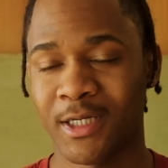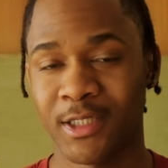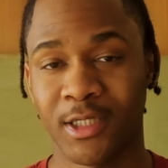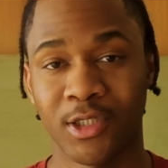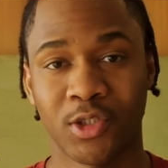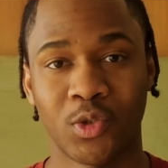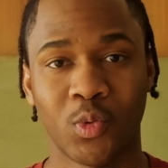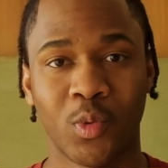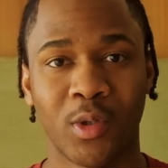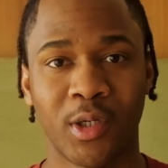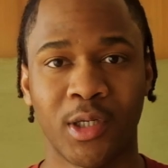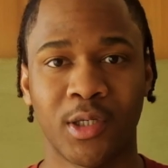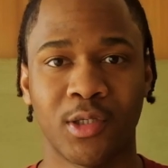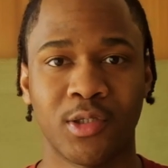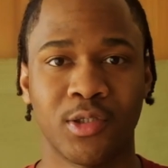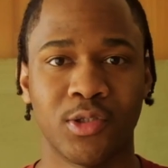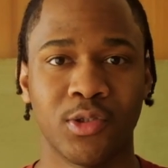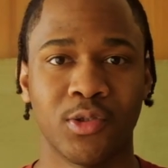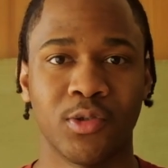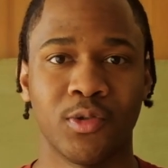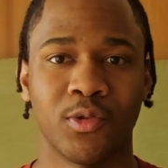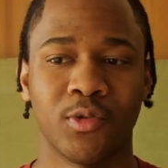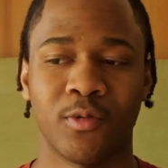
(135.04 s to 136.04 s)
just wanted
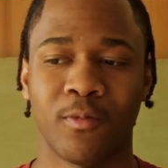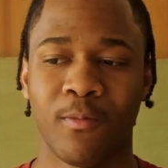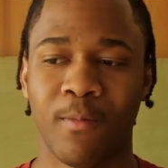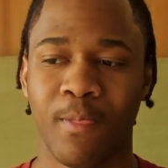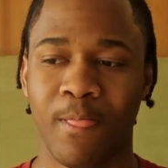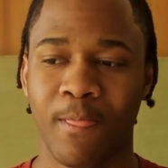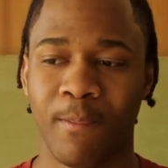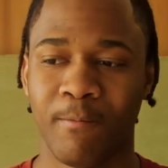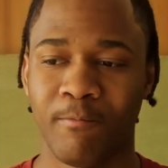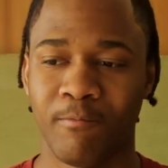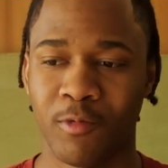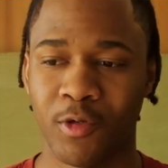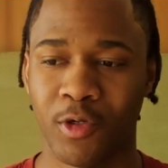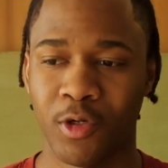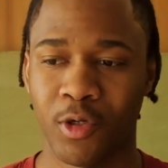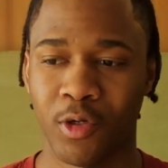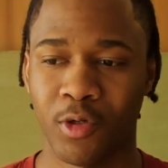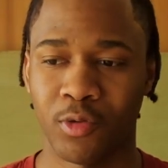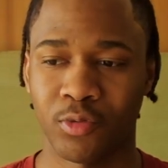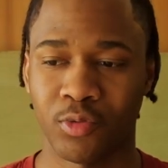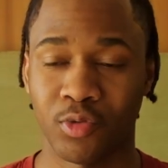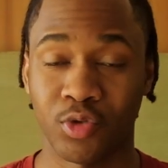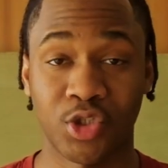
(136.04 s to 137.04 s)
to
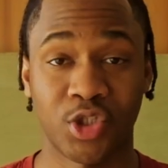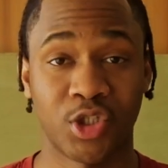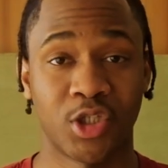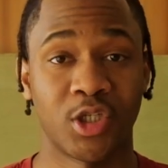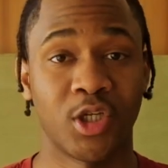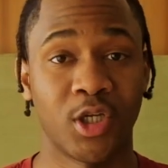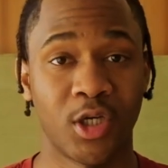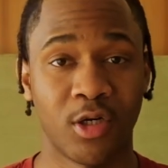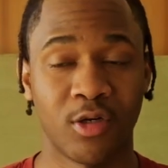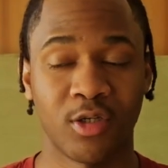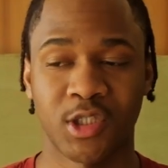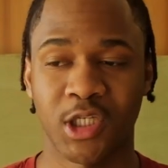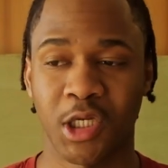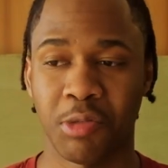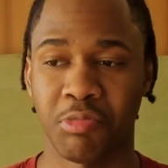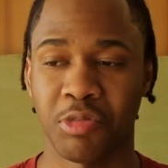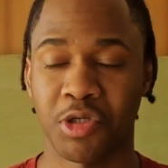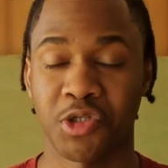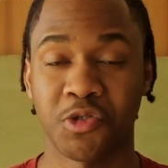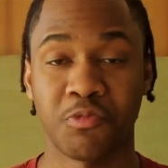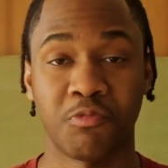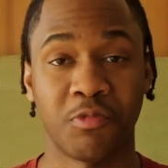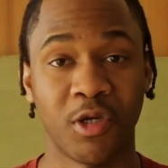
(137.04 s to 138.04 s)
to share some
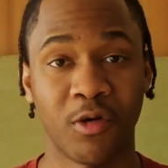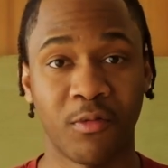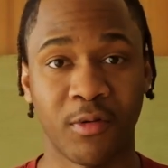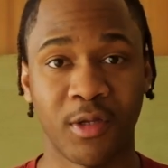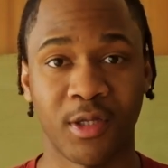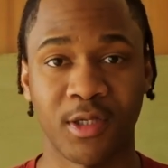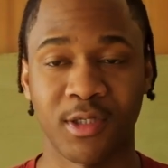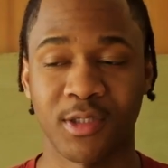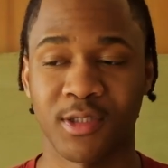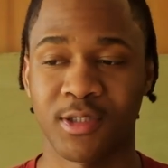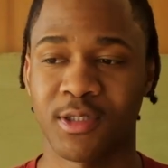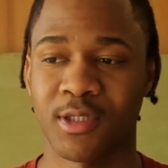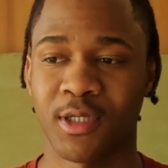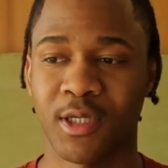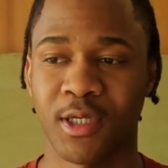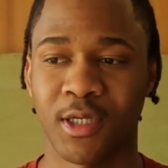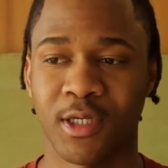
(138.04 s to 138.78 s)
experience